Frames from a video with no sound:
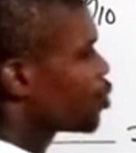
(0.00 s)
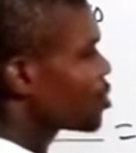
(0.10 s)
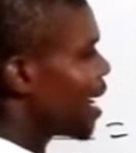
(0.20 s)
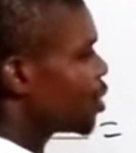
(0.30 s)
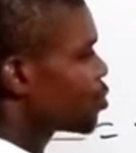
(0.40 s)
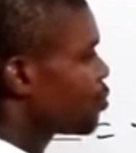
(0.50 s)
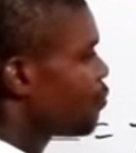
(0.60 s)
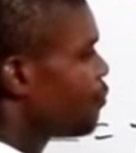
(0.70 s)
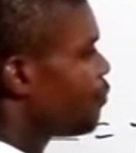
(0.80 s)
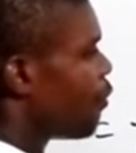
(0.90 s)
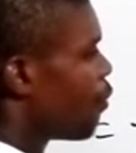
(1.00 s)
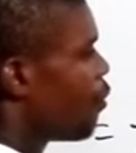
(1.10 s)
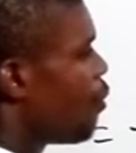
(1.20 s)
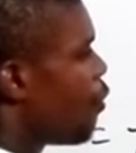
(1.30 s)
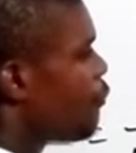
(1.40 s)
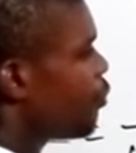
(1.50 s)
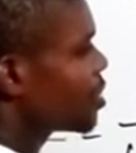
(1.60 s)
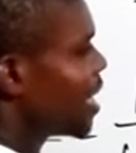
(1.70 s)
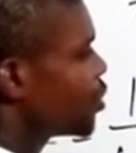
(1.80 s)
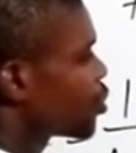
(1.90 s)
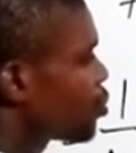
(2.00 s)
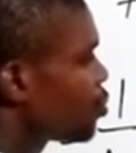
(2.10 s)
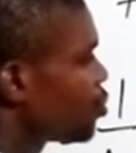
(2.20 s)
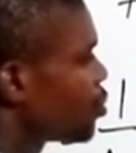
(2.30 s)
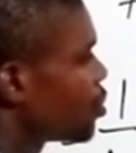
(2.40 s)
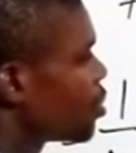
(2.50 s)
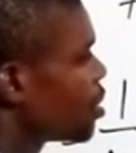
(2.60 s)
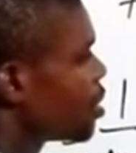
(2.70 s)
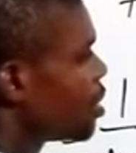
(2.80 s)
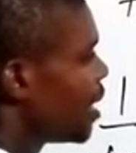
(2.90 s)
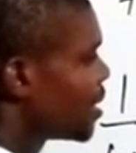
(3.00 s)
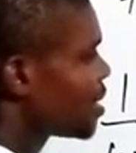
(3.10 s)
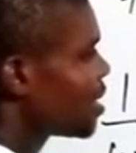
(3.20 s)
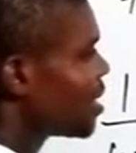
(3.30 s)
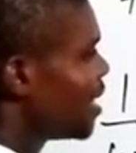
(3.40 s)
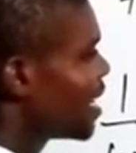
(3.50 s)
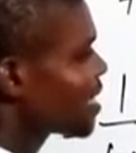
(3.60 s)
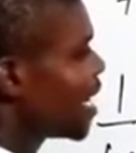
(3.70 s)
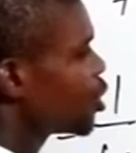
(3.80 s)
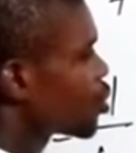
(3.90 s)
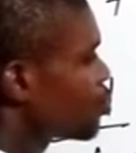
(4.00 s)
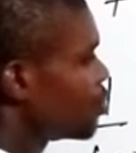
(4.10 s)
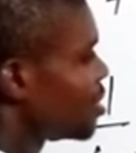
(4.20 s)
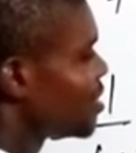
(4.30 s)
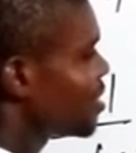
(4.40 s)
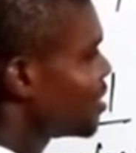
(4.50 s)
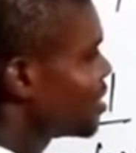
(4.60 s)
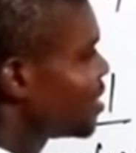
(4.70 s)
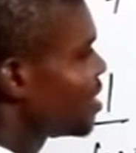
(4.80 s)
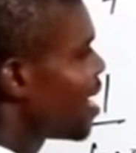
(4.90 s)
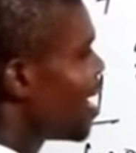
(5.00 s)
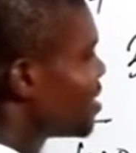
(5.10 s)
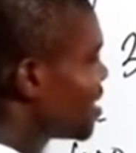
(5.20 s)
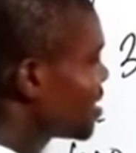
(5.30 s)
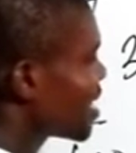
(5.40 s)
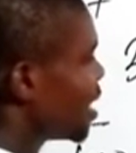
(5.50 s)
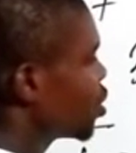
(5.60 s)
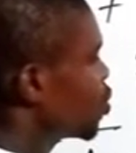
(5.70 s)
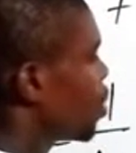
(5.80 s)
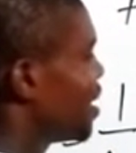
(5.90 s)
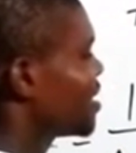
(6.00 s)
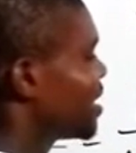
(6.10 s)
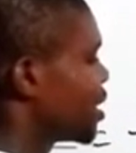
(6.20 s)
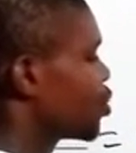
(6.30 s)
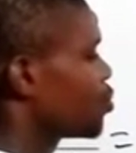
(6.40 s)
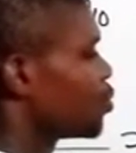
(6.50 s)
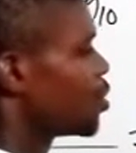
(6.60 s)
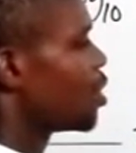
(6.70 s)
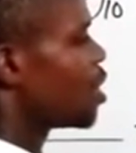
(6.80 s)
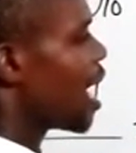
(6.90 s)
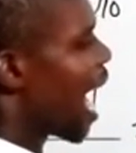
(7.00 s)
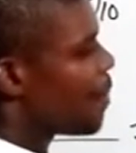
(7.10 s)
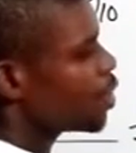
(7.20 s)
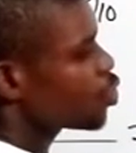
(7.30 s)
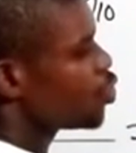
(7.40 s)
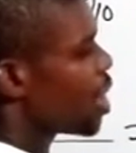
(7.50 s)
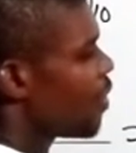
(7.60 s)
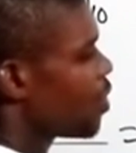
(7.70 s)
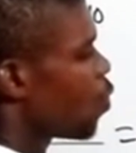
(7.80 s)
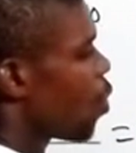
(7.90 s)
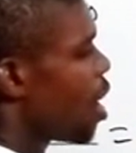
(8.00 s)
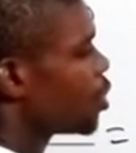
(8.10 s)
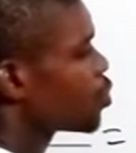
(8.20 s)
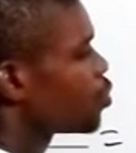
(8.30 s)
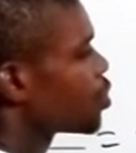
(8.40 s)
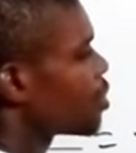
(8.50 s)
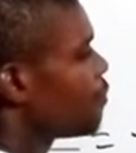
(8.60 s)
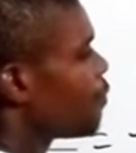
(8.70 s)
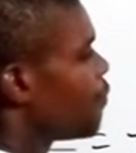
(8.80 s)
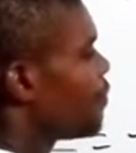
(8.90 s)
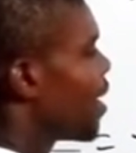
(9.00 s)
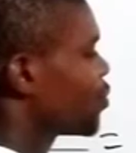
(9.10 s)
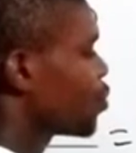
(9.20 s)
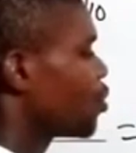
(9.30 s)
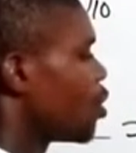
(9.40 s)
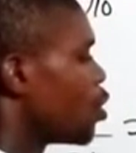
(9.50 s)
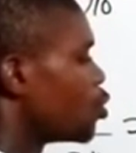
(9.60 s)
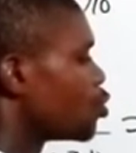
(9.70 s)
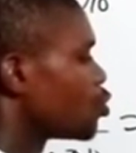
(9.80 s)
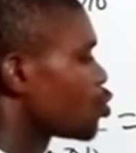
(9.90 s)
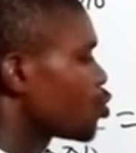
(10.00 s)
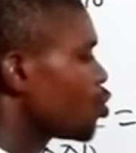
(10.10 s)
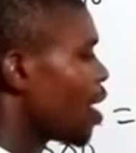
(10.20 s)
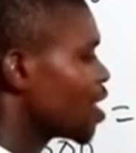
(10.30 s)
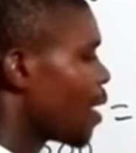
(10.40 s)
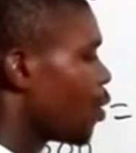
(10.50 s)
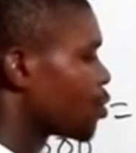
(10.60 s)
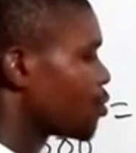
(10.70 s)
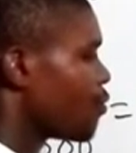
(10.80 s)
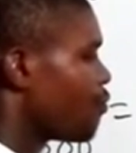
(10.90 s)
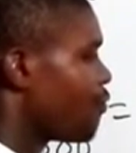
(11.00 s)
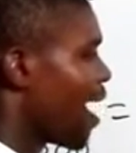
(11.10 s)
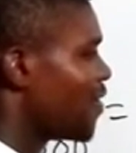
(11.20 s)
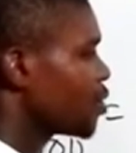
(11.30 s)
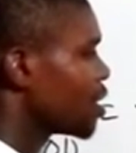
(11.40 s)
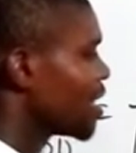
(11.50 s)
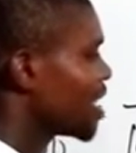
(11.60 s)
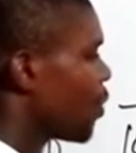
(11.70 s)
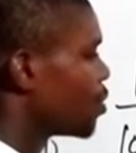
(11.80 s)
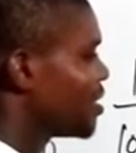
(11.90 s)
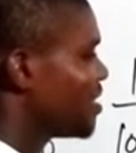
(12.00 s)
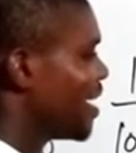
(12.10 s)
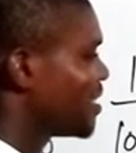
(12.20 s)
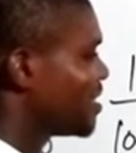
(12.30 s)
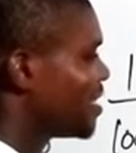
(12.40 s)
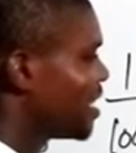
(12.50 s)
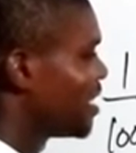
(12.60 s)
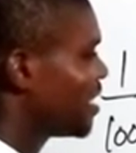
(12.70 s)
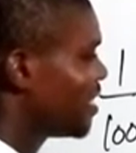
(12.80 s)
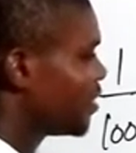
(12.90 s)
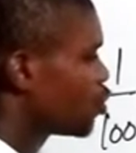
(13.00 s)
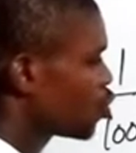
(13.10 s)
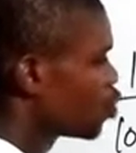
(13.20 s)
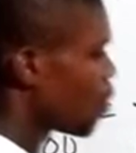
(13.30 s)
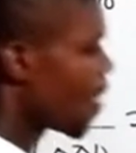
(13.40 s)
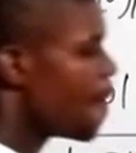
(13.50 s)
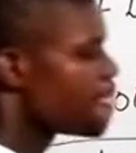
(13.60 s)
2 times 2 4, 4 times 2 8, 8 times 2 16, 16 times 2 is what? Is 32. How many 2 do you have here? 1 2 3 4 5. So 2 raised to power 5 also is about 32.